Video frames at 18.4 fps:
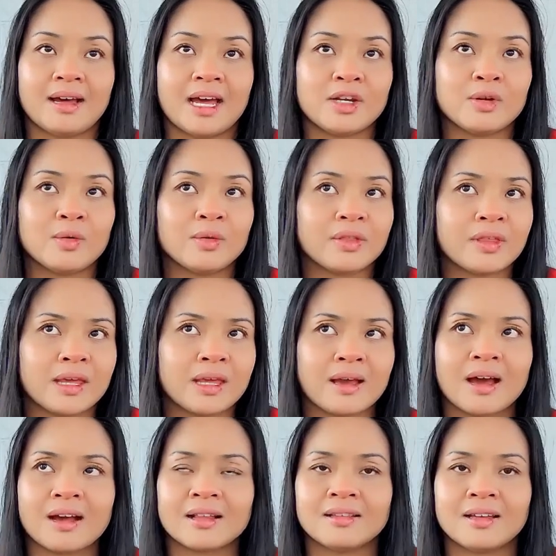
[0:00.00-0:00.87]
i don't
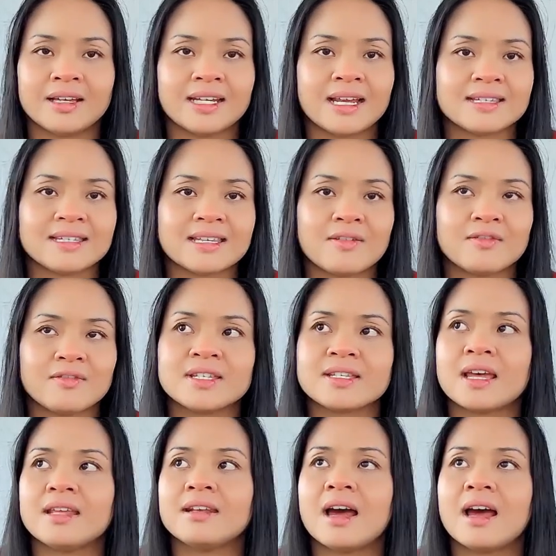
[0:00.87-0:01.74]
think a client has
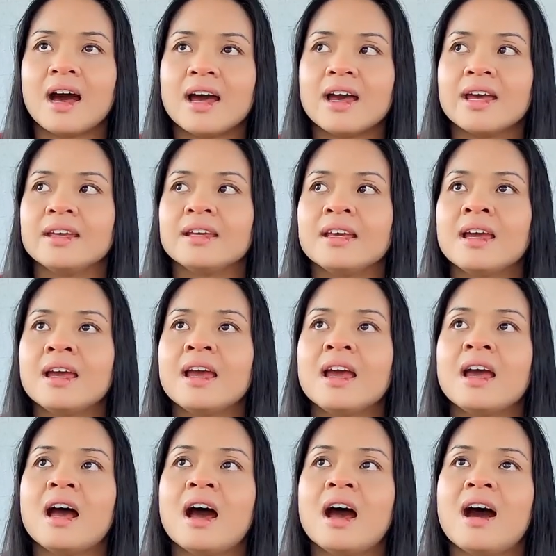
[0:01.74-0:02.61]
ever said i